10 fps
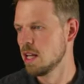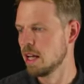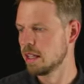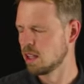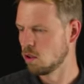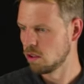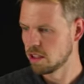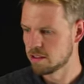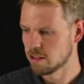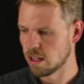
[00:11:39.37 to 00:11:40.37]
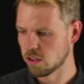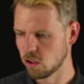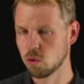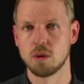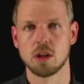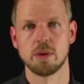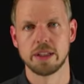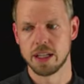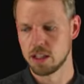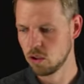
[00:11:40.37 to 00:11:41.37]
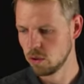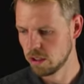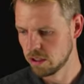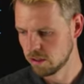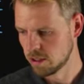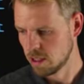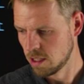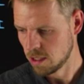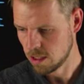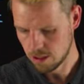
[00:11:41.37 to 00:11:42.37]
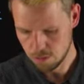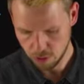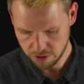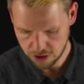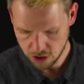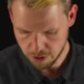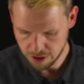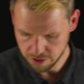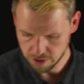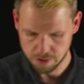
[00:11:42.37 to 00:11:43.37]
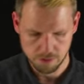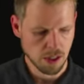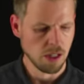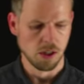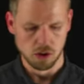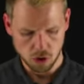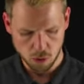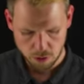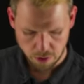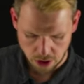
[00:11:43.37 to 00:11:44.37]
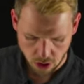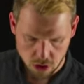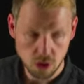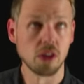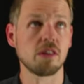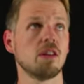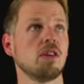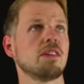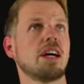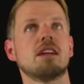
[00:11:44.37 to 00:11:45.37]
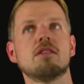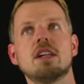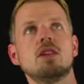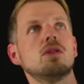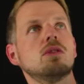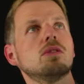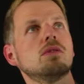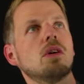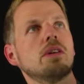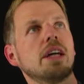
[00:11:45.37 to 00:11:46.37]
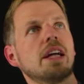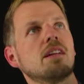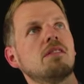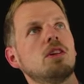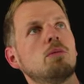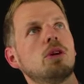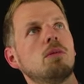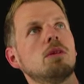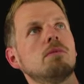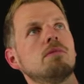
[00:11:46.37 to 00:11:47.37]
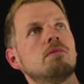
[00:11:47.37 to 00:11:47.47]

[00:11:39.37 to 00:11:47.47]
And now let's argue why we can do this um, with such a basis. So what we are going to consider is eigenvalues or the eigenvalue problem.